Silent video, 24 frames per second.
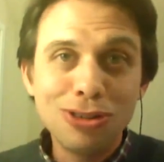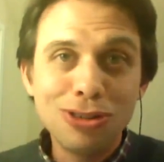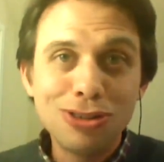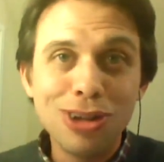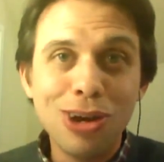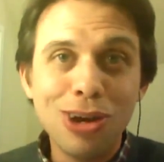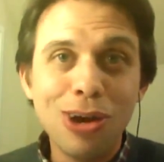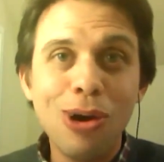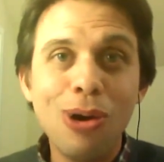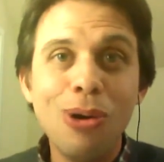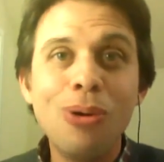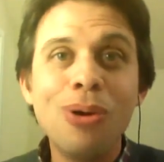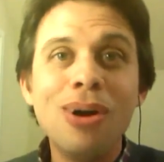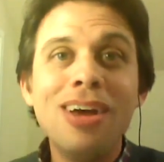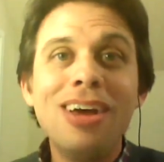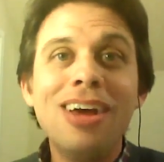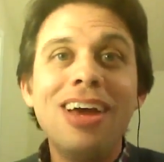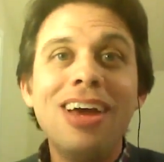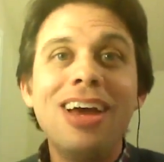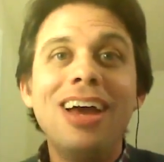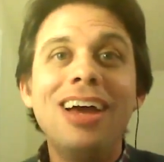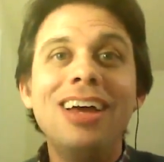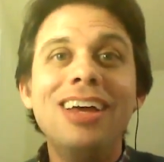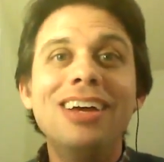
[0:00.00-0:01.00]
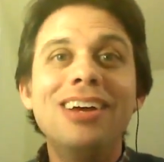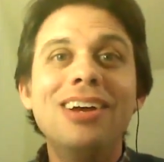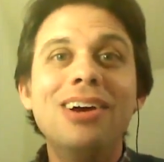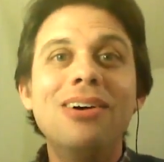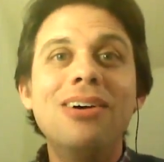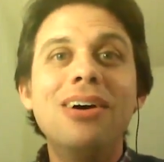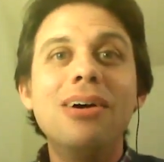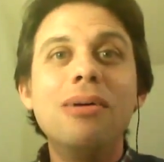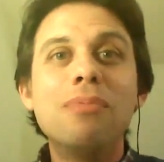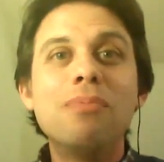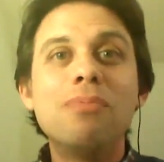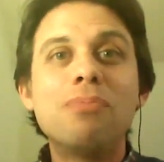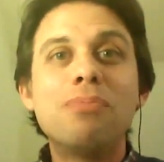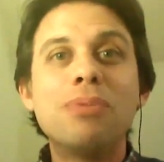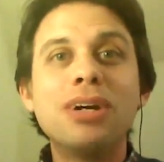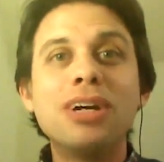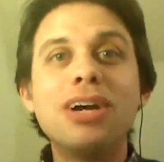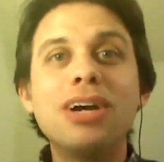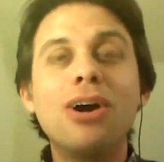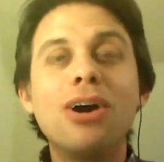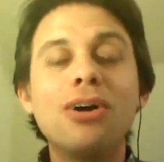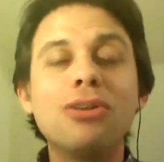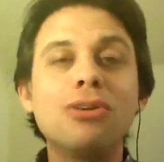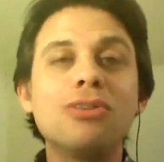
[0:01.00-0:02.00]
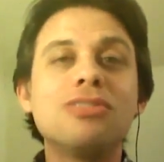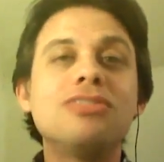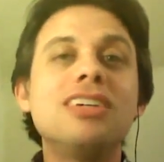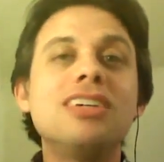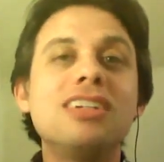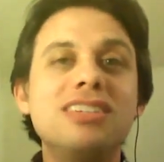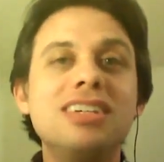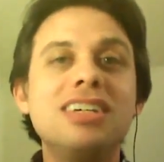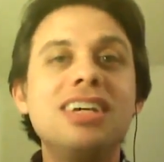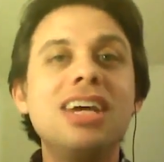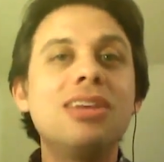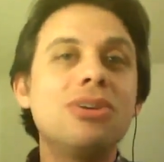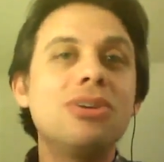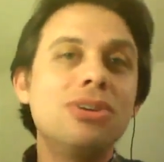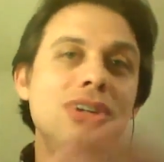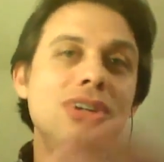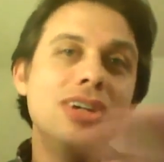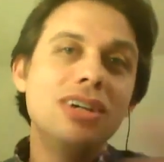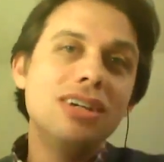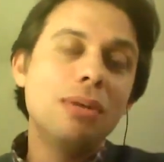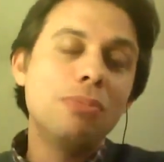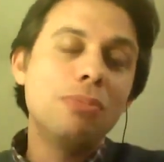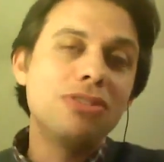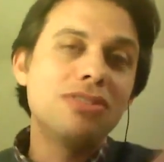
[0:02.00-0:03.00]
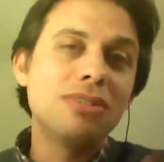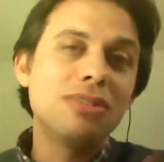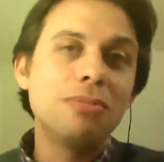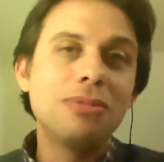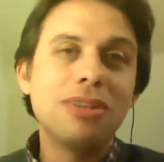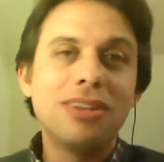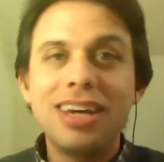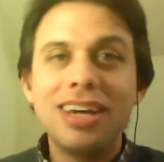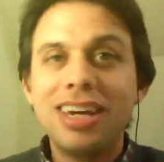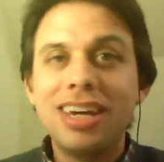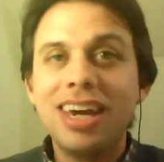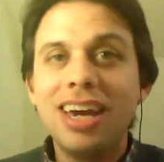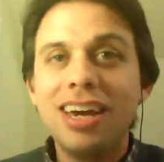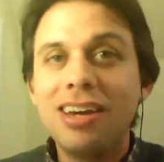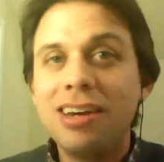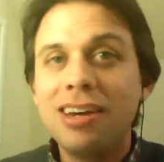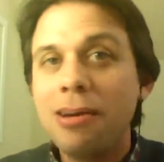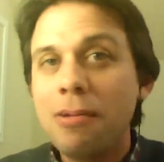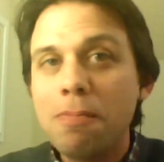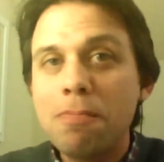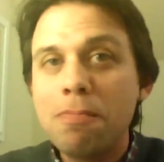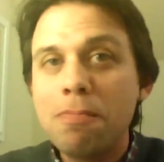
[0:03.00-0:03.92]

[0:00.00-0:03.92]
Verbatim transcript: So, you know, bringing all those things together, you end up with something like Cake.